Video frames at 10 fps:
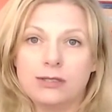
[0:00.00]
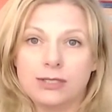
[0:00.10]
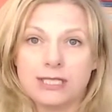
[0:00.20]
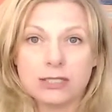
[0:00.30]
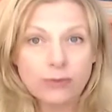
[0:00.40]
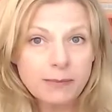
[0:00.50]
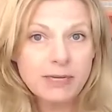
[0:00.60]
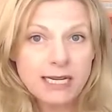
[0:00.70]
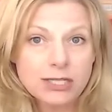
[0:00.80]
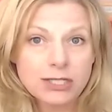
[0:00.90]

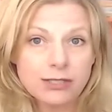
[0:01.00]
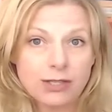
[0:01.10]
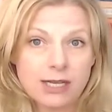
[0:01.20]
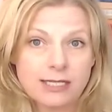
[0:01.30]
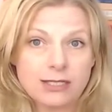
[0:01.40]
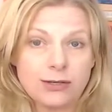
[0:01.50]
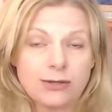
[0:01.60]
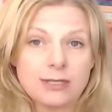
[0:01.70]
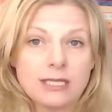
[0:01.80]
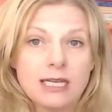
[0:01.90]
discrimination
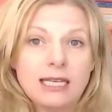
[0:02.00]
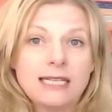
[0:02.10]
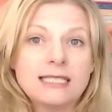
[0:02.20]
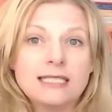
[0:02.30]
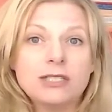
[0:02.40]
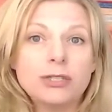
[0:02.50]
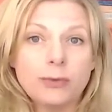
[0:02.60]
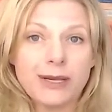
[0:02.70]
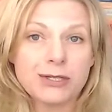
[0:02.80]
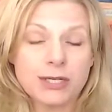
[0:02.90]
lawsuits in
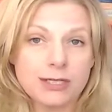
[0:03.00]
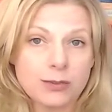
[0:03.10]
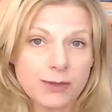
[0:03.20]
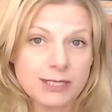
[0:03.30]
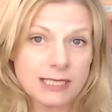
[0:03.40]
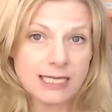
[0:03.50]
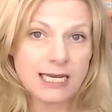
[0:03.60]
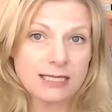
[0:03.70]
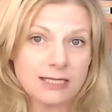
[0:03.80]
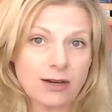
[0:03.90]
situations where
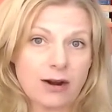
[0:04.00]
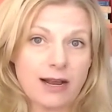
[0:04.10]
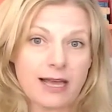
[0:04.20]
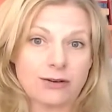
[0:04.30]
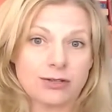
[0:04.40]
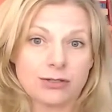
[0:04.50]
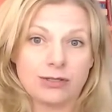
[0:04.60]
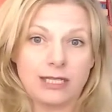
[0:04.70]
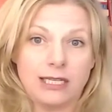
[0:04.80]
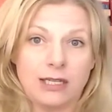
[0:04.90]
states are
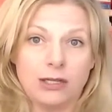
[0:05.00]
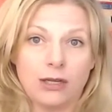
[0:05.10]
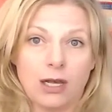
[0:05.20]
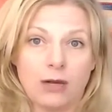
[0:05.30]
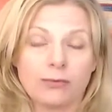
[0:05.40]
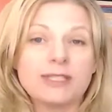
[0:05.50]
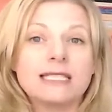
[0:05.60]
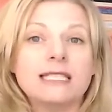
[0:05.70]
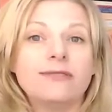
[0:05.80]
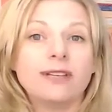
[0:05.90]
actually
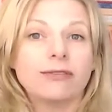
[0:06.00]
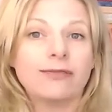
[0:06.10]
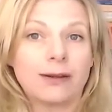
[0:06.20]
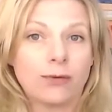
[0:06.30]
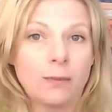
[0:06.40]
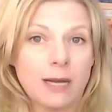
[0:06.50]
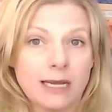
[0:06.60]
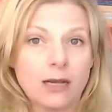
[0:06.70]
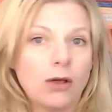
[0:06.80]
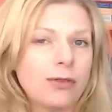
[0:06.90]
receiving federal
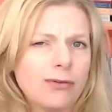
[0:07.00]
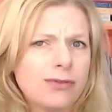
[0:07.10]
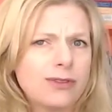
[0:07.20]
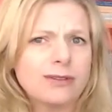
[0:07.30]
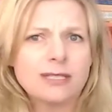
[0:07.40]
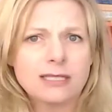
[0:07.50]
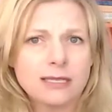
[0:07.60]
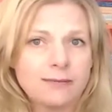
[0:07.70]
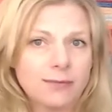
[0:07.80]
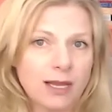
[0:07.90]
money, although there's
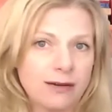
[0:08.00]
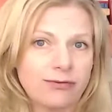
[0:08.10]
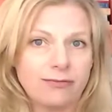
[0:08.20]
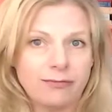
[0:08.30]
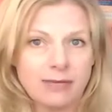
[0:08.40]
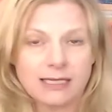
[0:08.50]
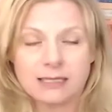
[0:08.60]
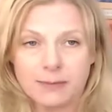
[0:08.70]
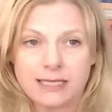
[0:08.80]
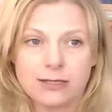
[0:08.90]
some kind of
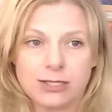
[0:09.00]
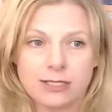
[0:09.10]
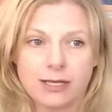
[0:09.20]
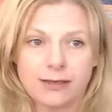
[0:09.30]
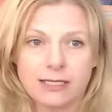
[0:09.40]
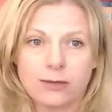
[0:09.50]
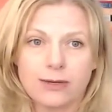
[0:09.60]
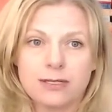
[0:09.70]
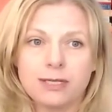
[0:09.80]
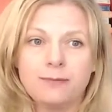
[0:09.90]
mixed messages on this
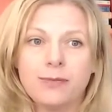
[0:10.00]
question.